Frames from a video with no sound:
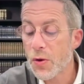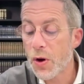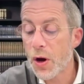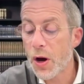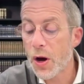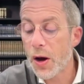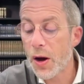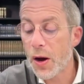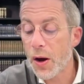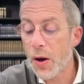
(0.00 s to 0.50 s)

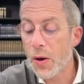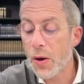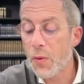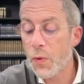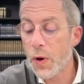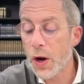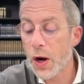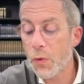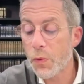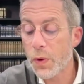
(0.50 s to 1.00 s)

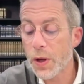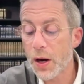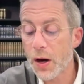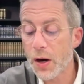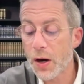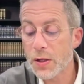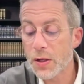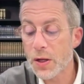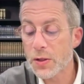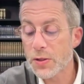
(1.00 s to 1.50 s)
where we
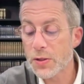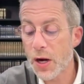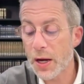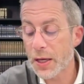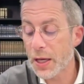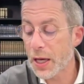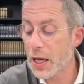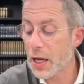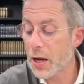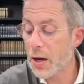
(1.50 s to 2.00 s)
are
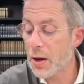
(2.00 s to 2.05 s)
talking